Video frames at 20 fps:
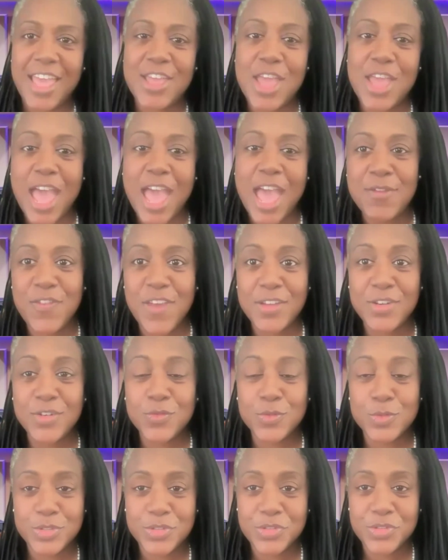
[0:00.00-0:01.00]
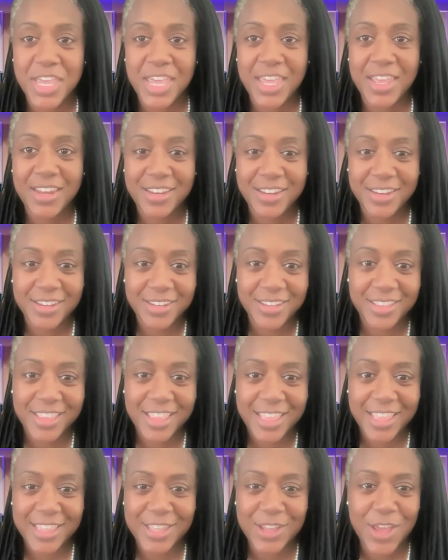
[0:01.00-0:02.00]
Have you found a rooster yet?
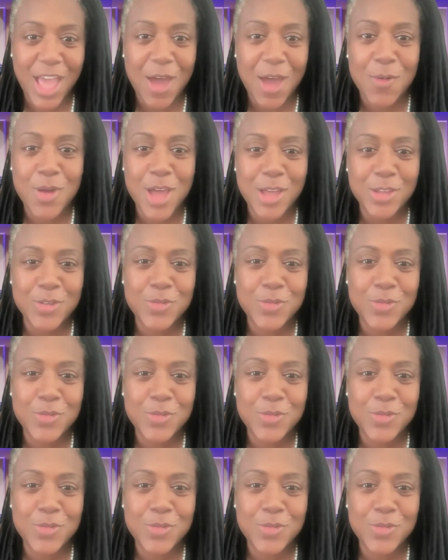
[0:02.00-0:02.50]
How